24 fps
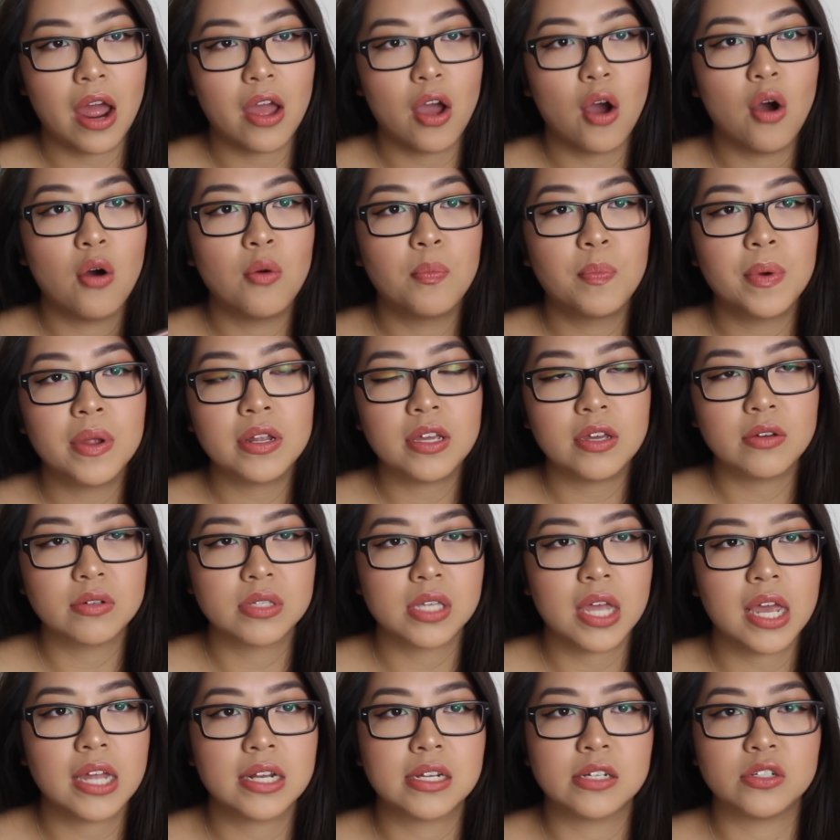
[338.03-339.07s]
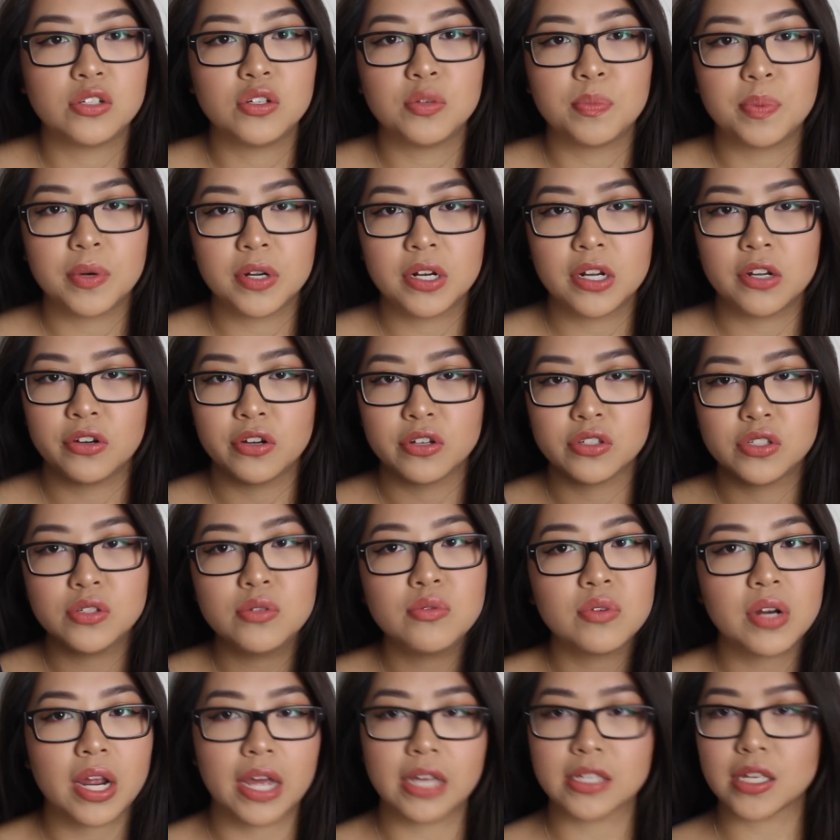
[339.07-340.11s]
I opened, he was like, did you put it in your
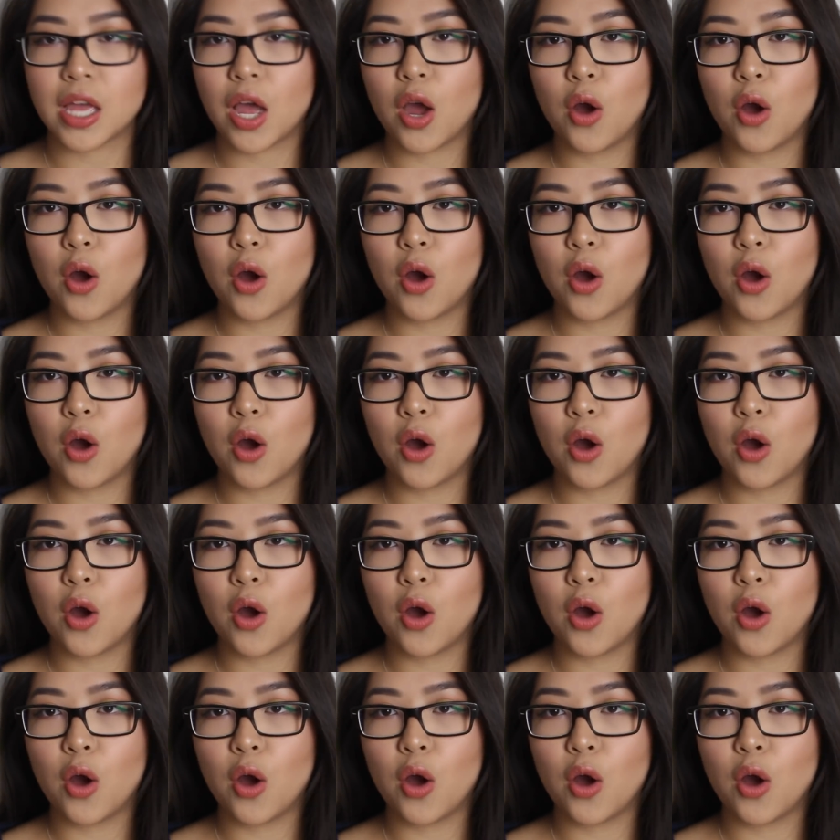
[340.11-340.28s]
suitcase?